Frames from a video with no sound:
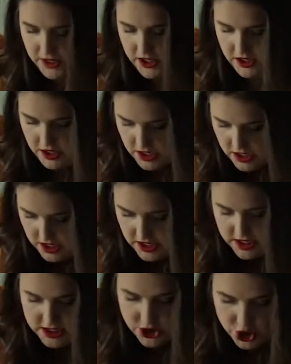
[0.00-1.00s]
but
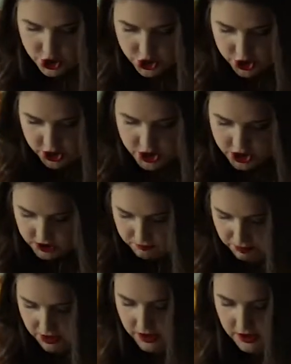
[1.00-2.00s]
it should
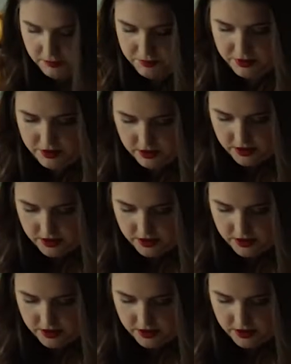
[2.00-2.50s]
just pop